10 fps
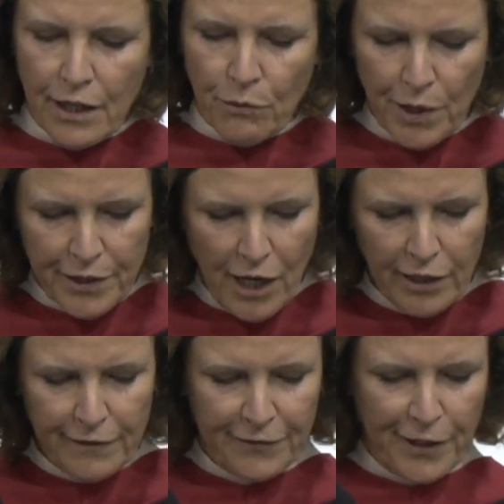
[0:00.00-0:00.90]
with all
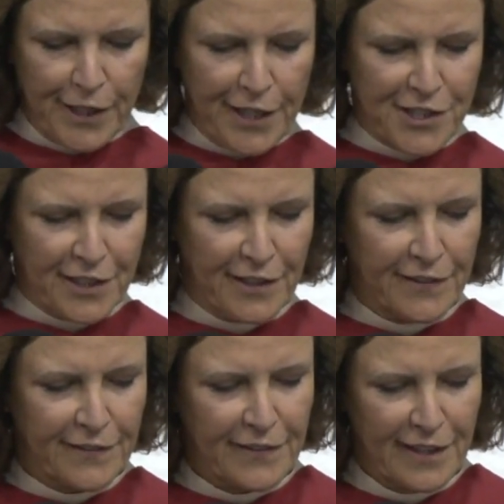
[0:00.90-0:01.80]
of its
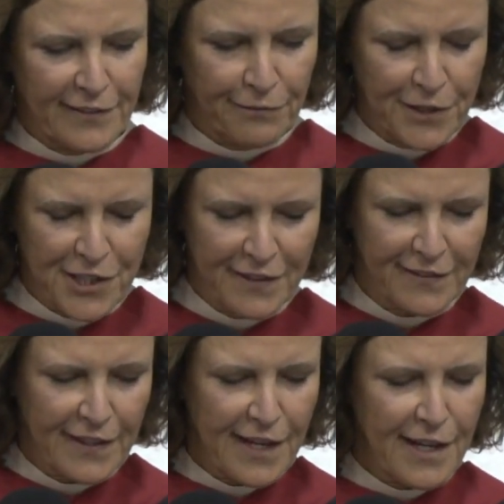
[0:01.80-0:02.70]
variations, its
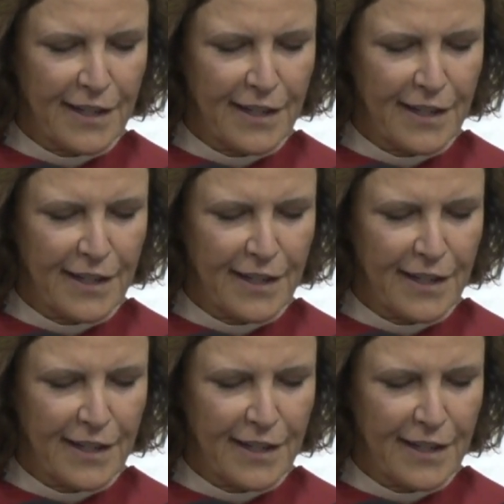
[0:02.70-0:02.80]
efficiency,